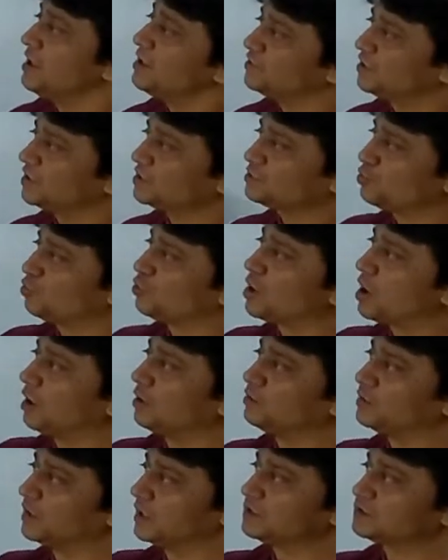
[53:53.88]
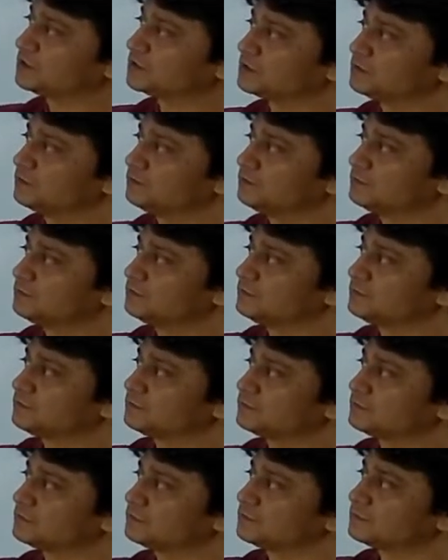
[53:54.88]
Just slow down this
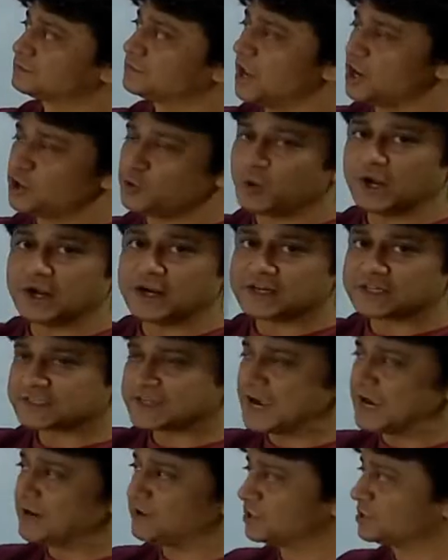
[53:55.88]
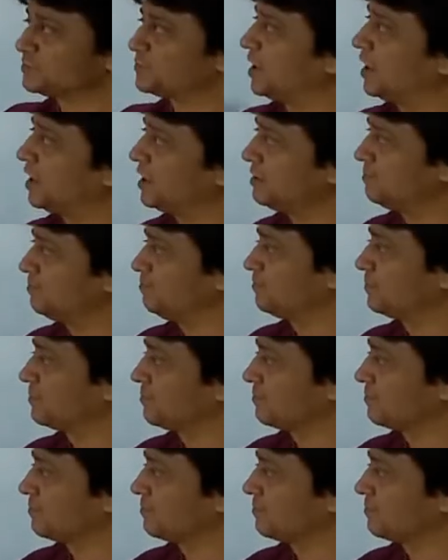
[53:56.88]
and you will understand this part